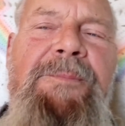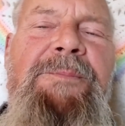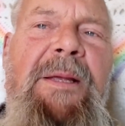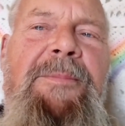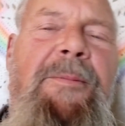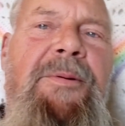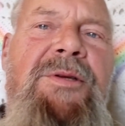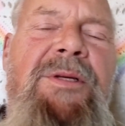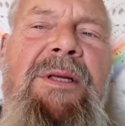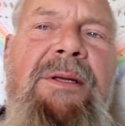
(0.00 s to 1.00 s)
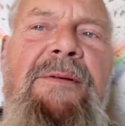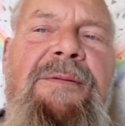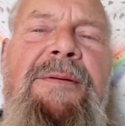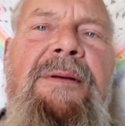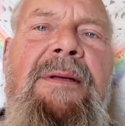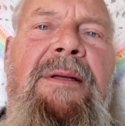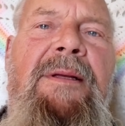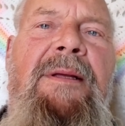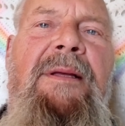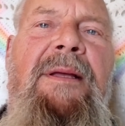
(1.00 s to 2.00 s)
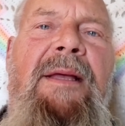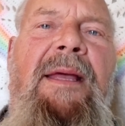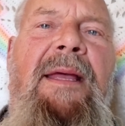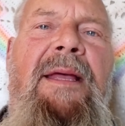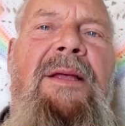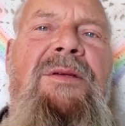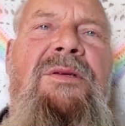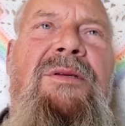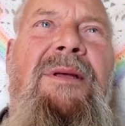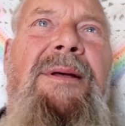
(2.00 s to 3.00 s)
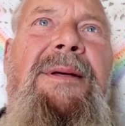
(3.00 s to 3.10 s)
people perceive as